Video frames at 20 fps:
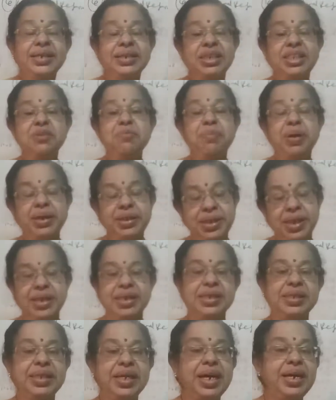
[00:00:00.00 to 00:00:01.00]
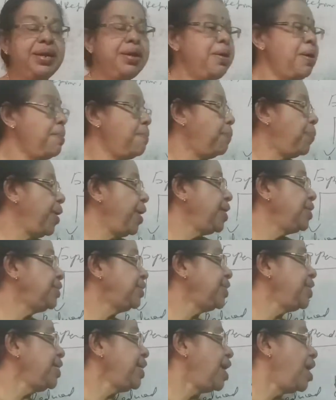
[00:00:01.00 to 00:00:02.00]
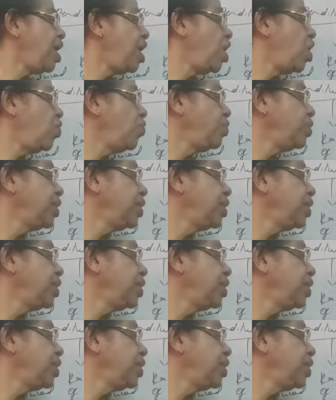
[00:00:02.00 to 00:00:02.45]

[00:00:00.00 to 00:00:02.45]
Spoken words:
measure is that phasing out